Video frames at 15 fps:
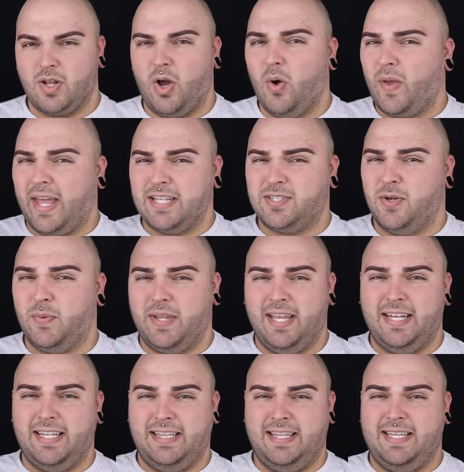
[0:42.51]
Okay, so
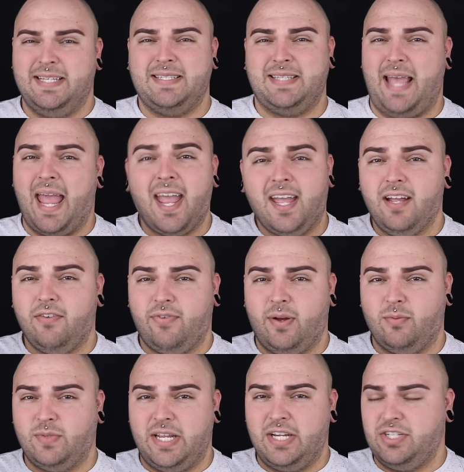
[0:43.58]
getting this egg
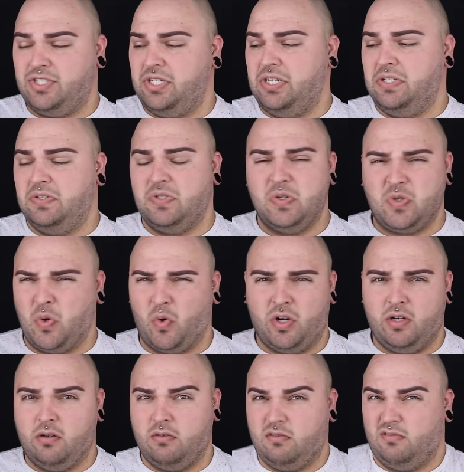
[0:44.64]
foundation
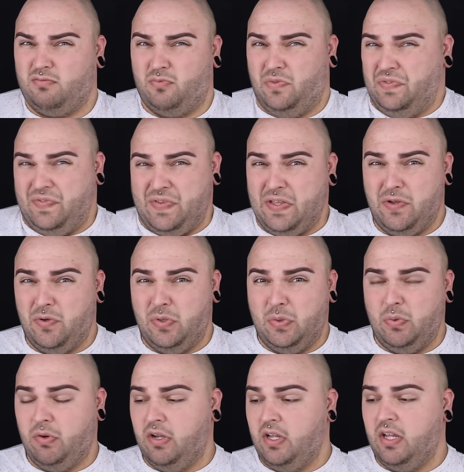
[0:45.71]
tutorial
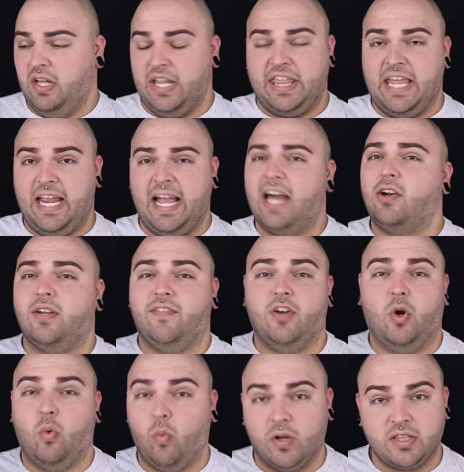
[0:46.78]
review thing, I don't even
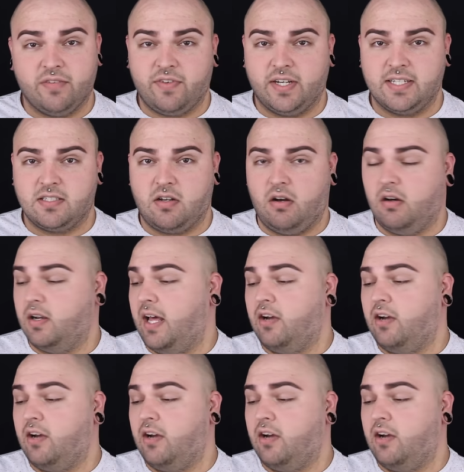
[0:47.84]
know what the fuck it's called.